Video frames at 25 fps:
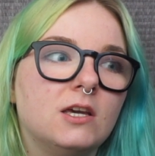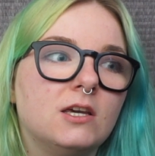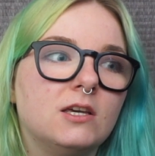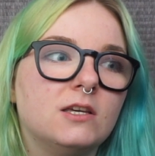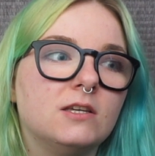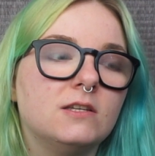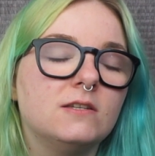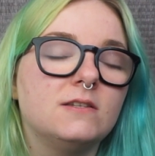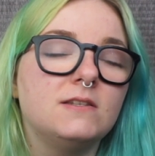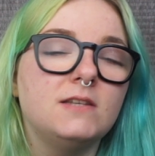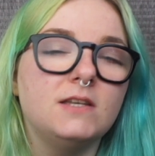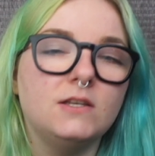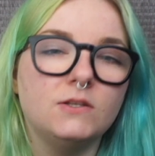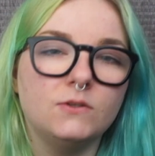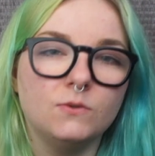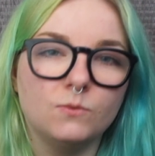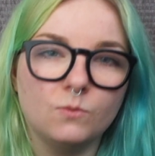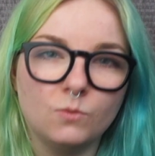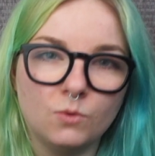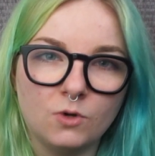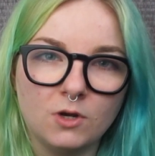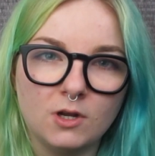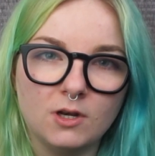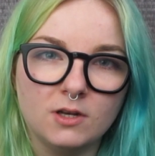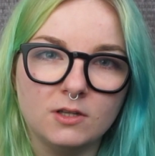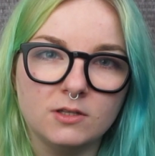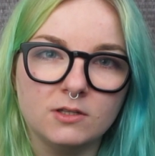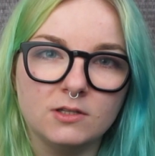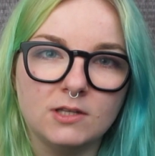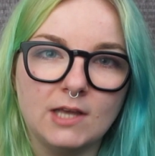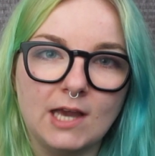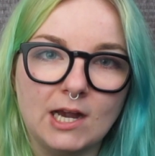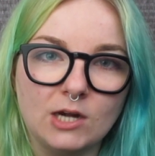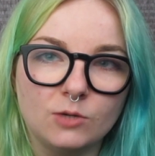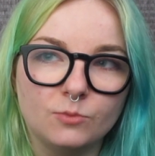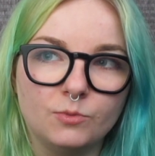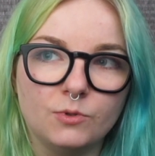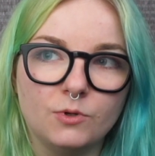season 1
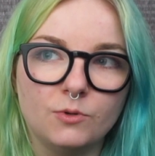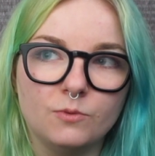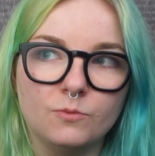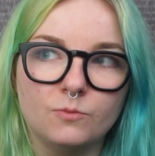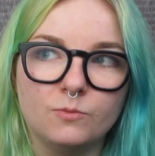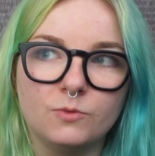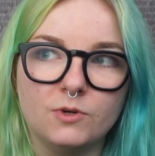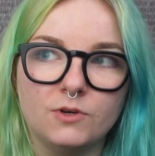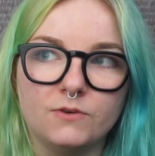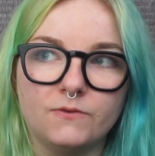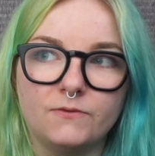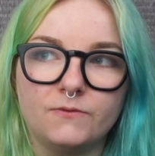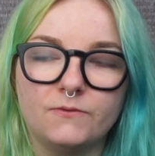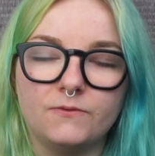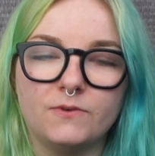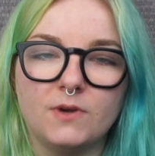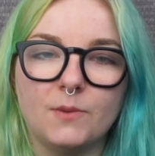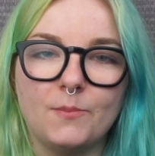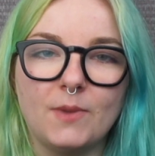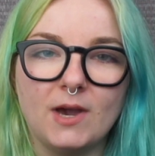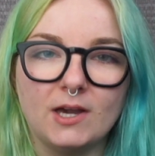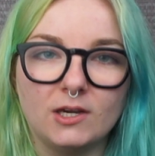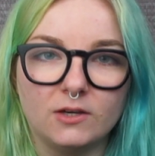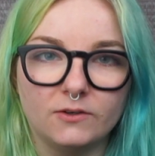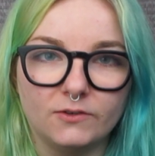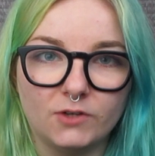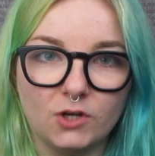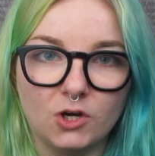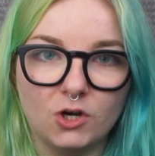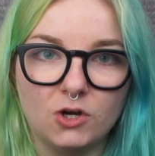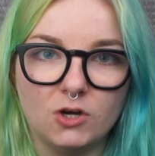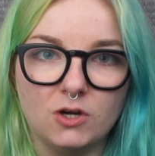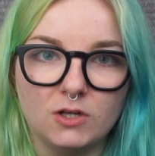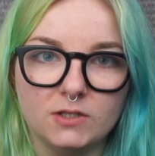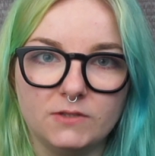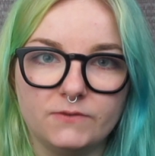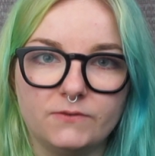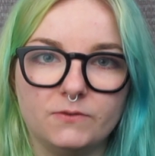album with a pack of
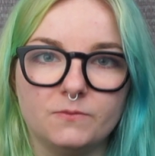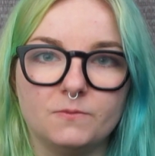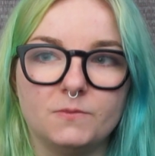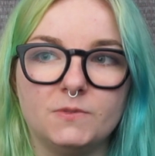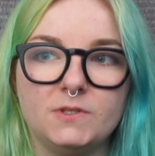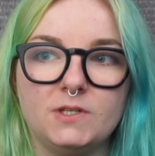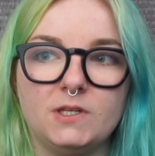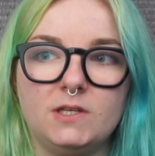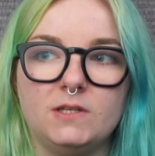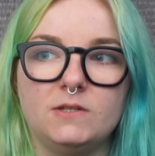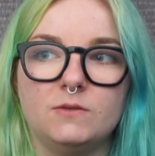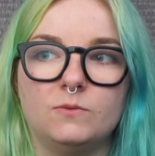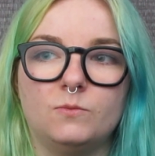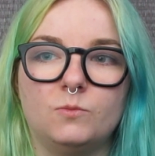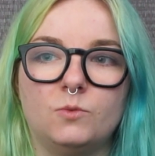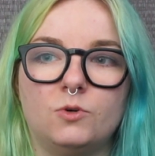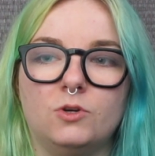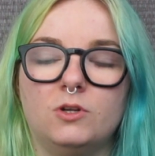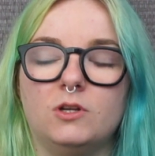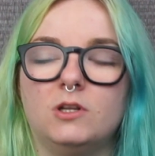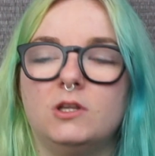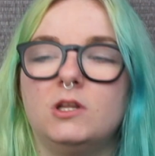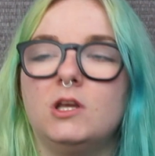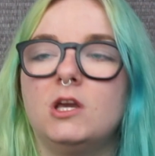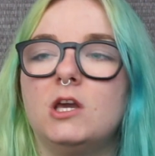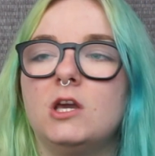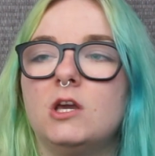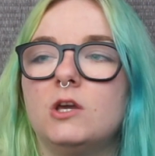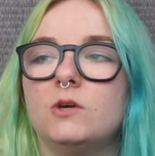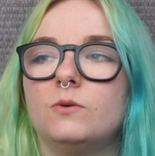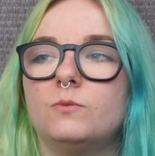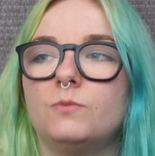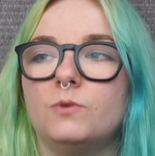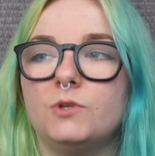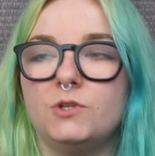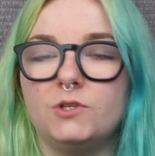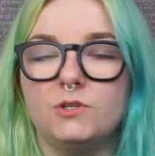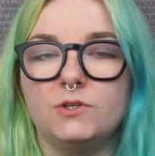cards from season 1,
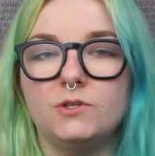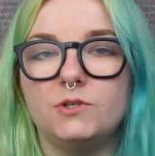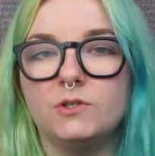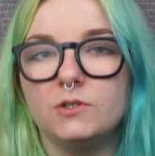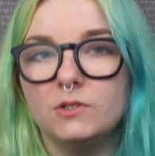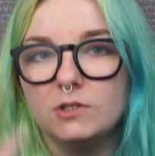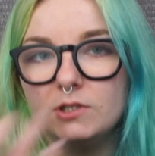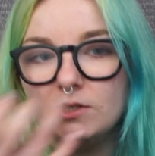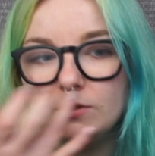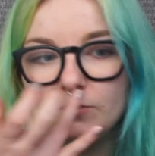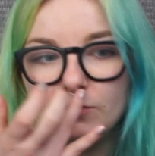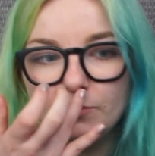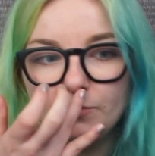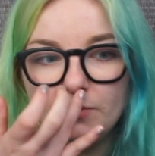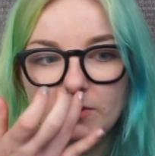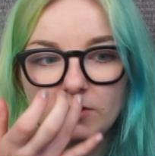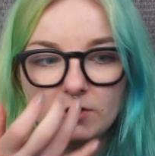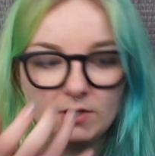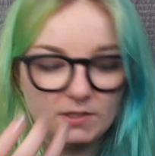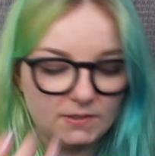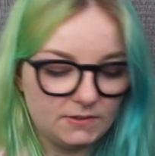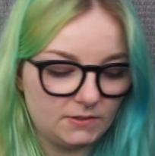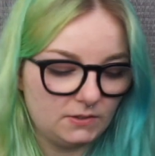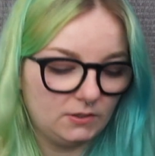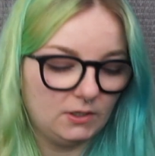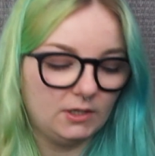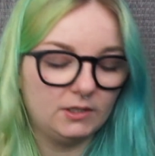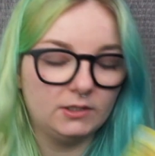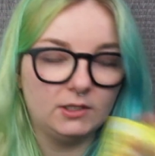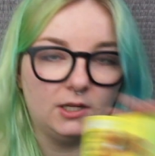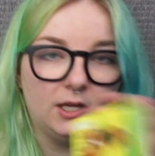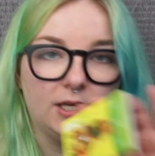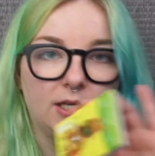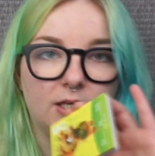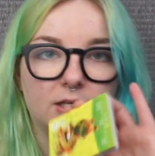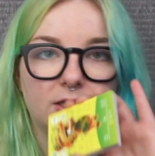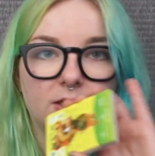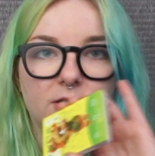which would be nice to
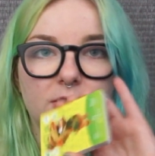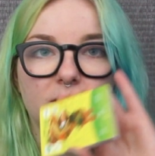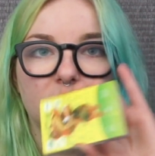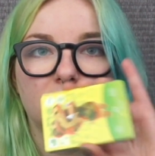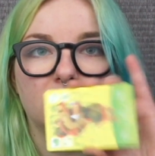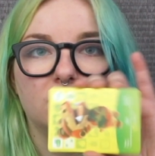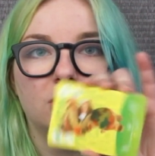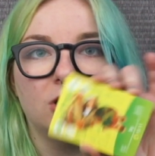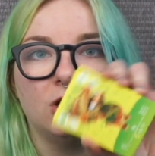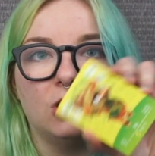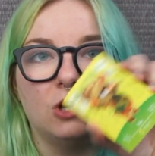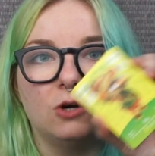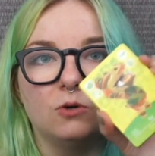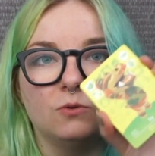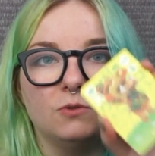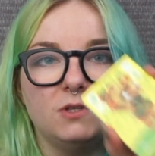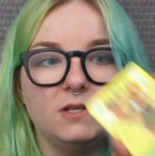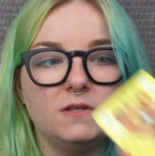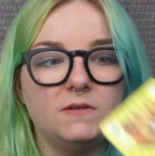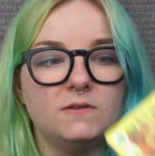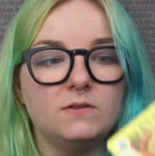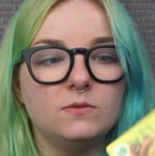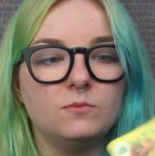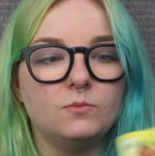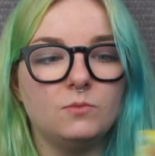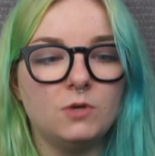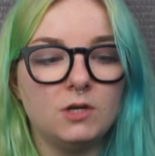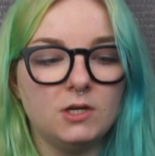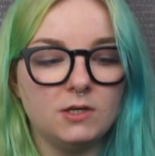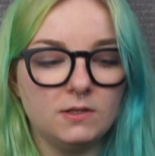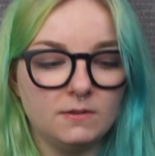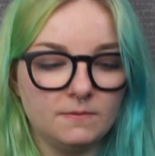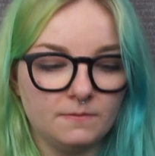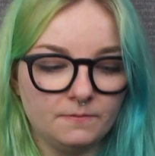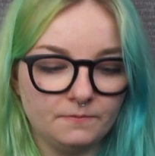like hold these somewhere,